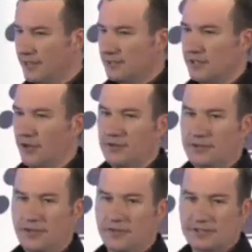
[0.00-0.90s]
So
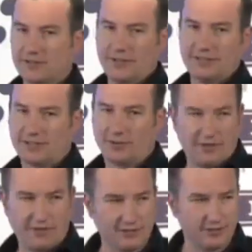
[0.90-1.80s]
these are not
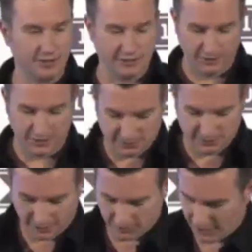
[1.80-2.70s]
necessarily things you're going to do
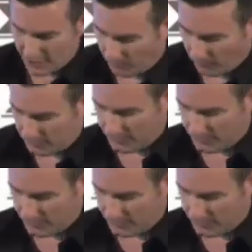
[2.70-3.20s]
inside of SharePoint,